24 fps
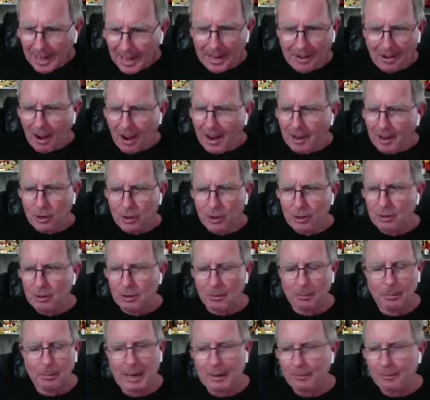and I
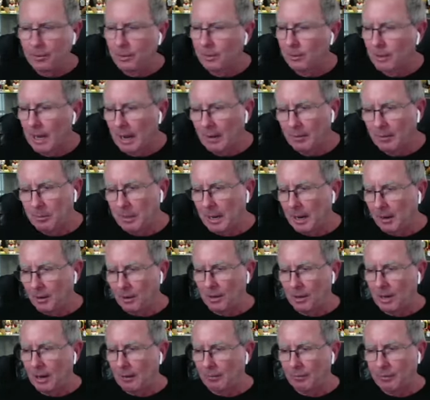couldn't, man, for the life of me, I
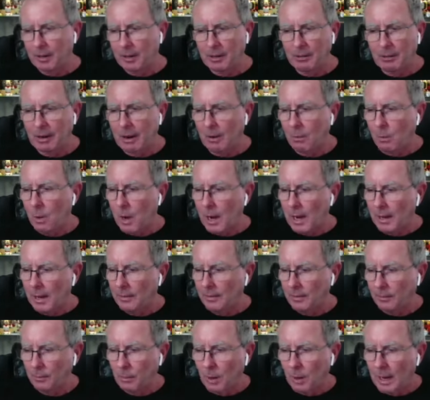could not figure out why
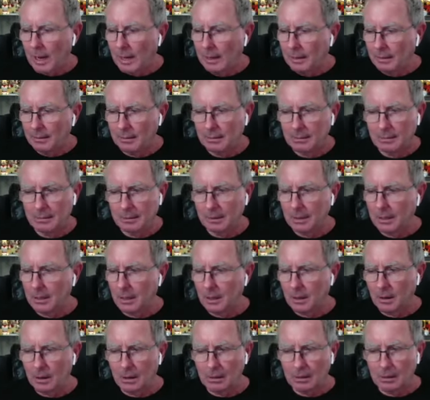why you
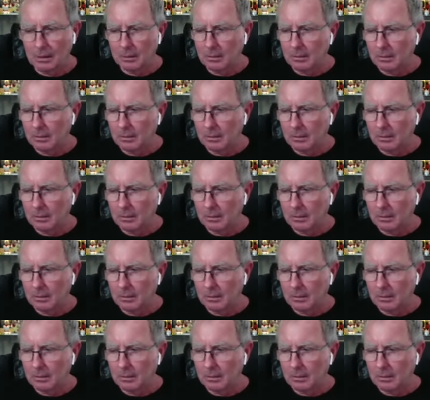know.